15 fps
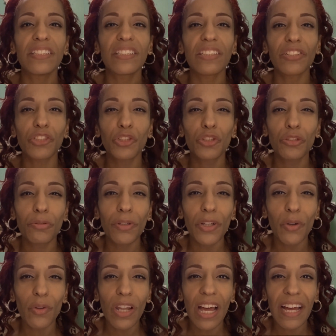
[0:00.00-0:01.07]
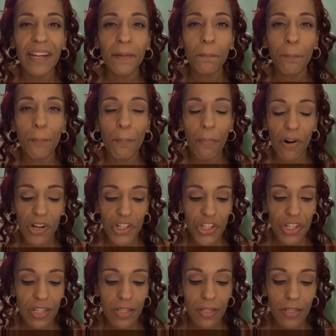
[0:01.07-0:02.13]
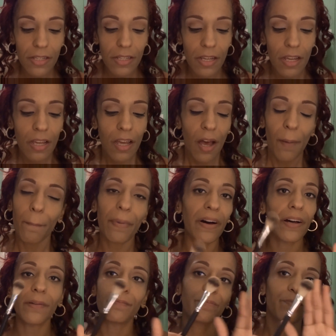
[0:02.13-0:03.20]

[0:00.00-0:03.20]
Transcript: their studio line brushes, but